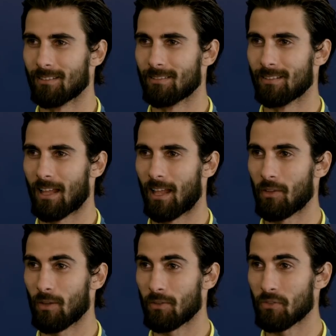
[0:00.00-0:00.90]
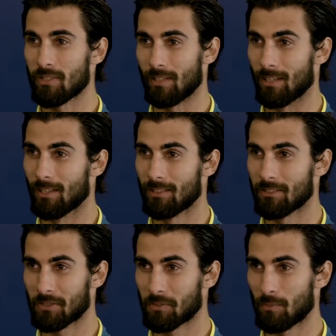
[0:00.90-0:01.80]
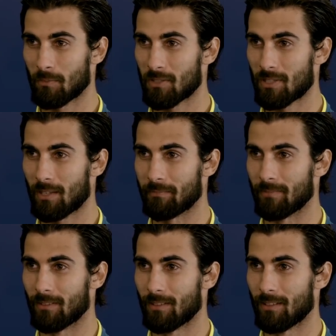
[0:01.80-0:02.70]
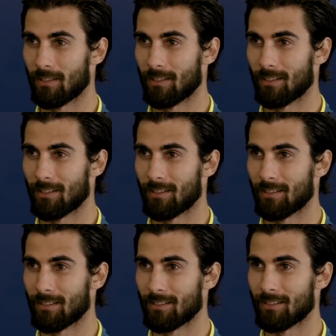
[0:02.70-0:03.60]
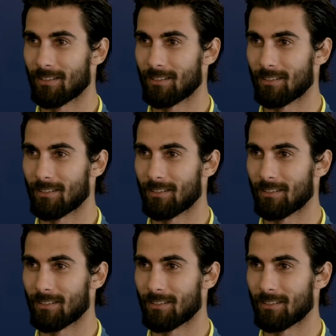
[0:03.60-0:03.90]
No, okay. You're losing. Just one more time. I know, I've lost this game.